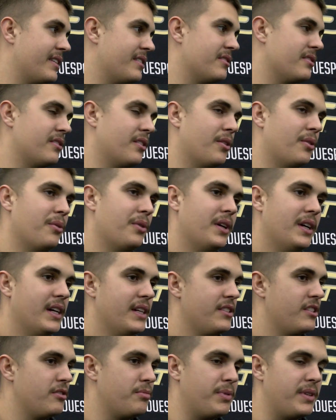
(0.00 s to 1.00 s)
And so
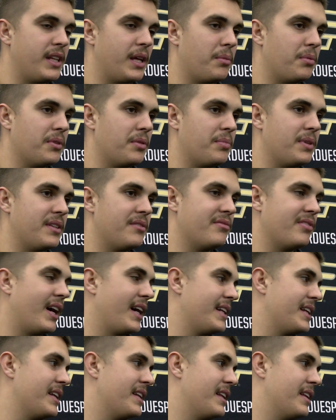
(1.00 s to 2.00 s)
just being able to be
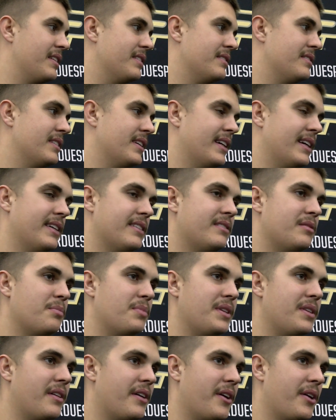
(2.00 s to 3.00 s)
invited and to
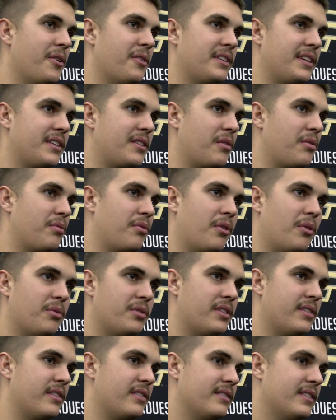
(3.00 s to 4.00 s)
be there and get the
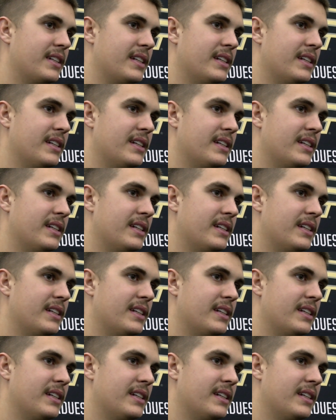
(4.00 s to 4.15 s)
throat and